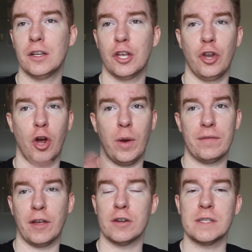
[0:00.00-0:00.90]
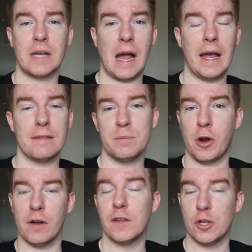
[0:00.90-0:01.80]
You know, if there's a guy at the
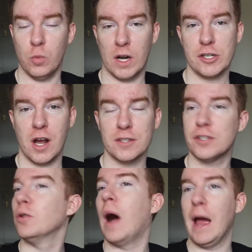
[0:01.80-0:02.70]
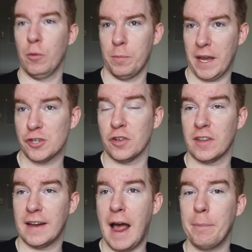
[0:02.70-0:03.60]
bar that you want to talk to, I will make sure
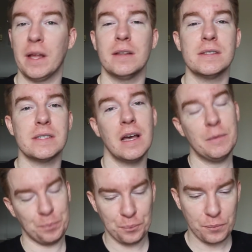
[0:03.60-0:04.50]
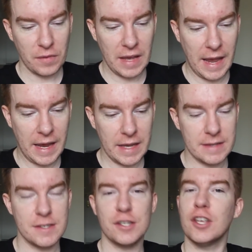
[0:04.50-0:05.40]
that it happens.
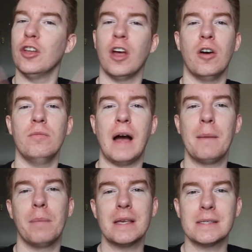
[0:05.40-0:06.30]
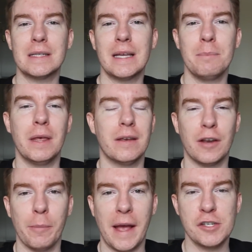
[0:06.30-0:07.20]
And, you know, I'm basically
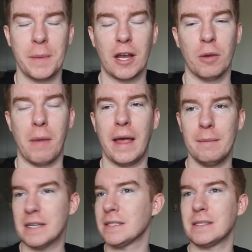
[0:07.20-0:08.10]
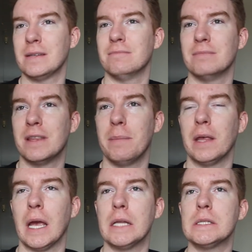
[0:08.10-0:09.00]
millionaire matchmaker minus the
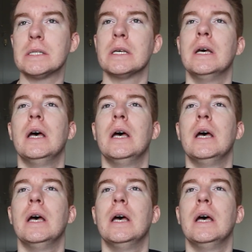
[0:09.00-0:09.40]
millions.